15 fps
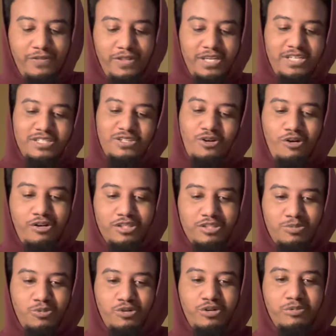these cards
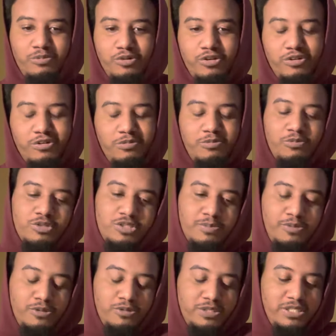were
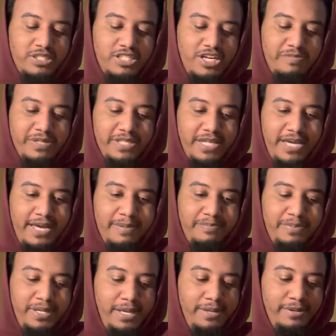supposed to tell me that,
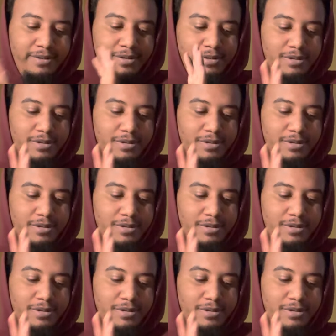but